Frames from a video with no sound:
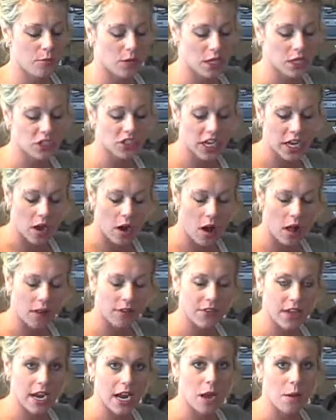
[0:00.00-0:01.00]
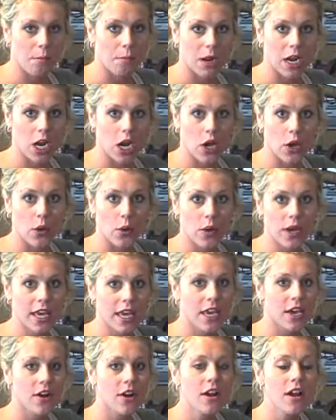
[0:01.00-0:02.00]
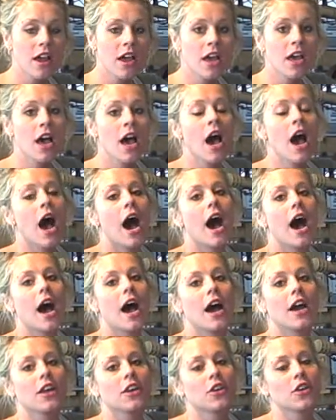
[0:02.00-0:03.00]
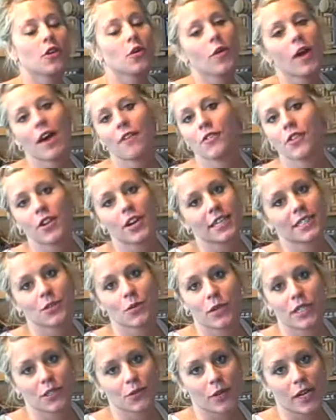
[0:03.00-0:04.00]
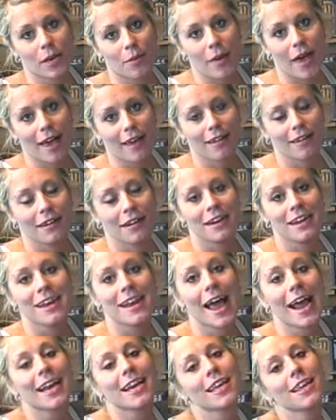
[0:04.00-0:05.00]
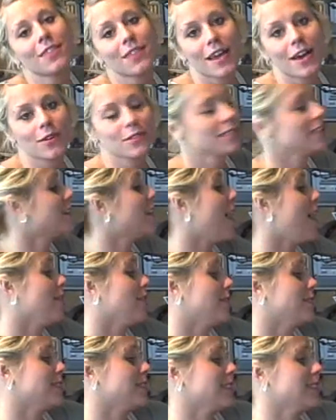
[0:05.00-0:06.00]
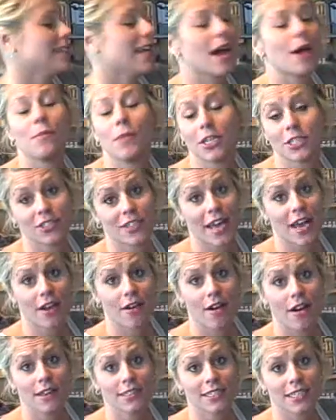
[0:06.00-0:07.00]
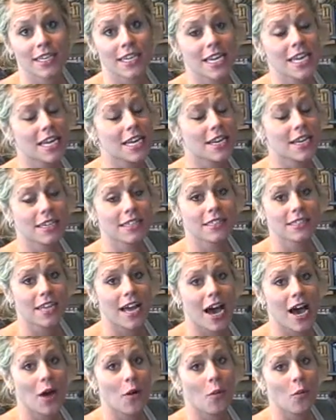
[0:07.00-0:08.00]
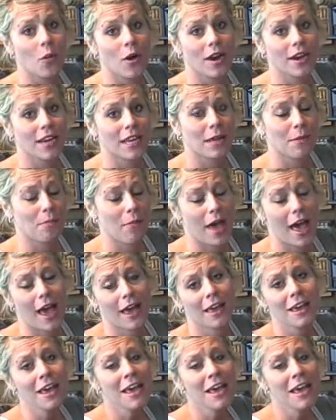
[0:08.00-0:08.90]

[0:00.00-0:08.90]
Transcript: You can check all of that out below here. Uh, Hugh Hefner doesn't want his ring back. $90,000 is how much that costs, and he does not want it back.